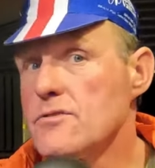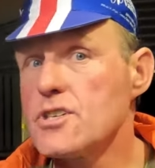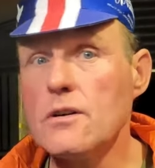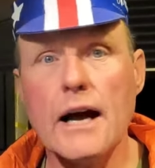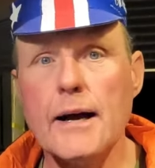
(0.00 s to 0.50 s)

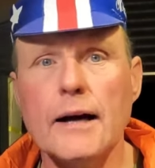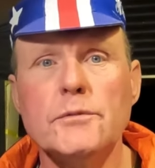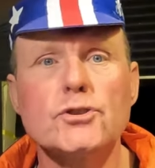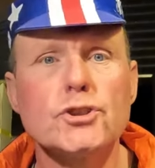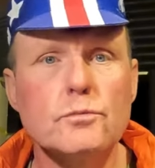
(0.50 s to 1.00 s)
So
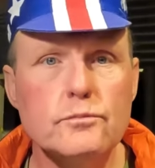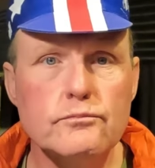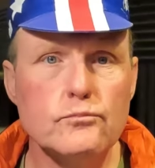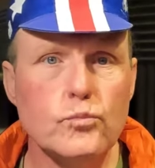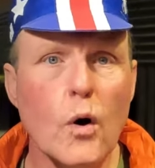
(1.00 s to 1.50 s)
I'm not sure
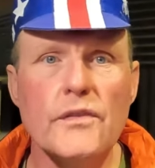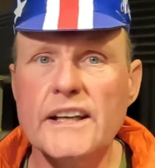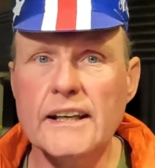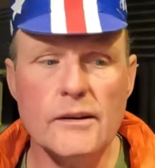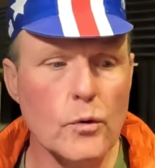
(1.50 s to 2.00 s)
what
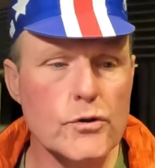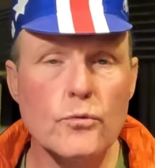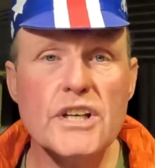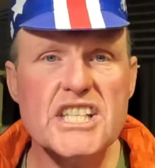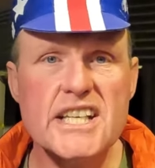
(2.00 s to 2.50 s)
the
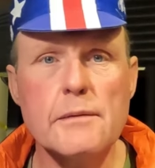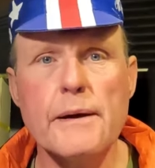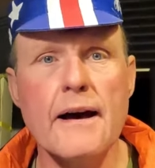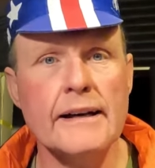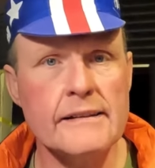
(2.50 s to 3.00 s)
reasoning
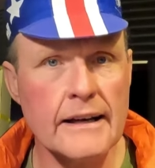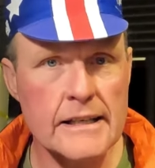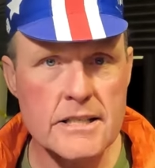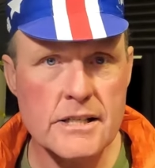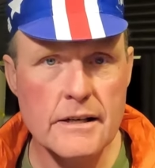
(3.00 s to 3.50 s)
behind
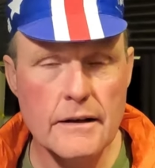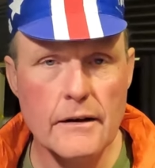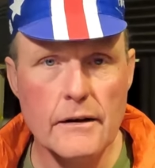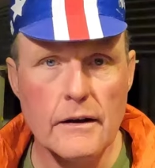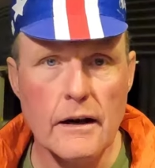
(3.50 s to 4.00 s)
that is,
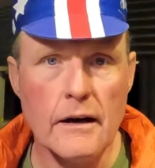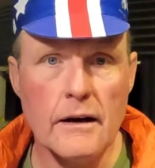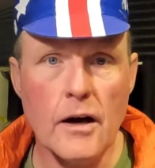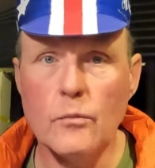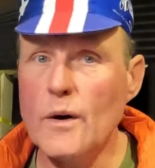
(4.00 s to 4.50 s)

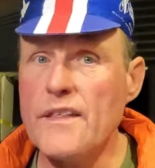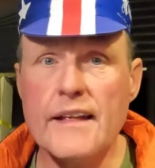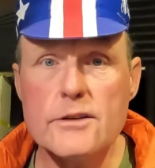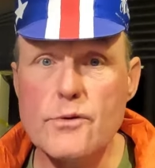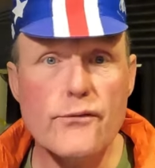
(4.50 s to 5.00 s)
and whether
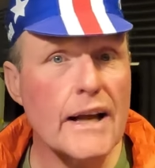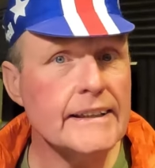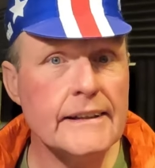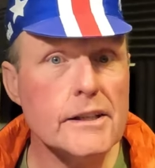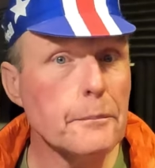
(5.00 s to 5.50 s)
that's
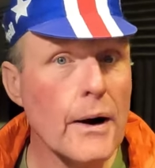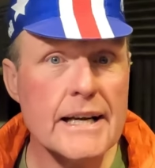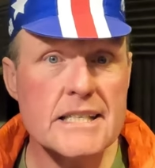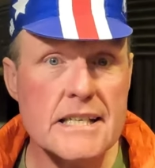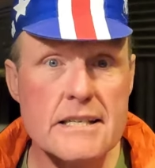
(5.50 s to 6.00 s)
reflected in the
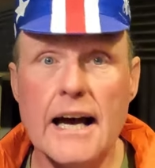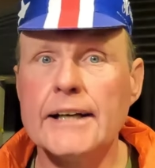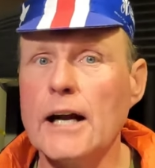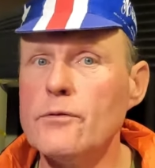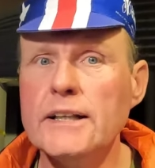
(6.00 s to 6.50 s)
prices.
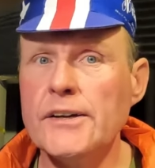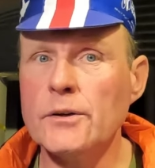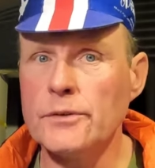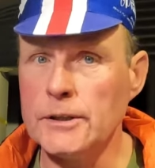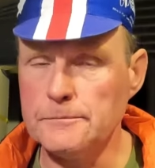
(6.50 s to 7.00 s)
I really
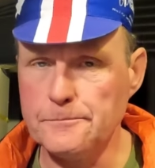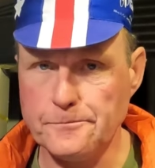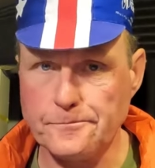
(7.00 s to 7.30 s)
don't know.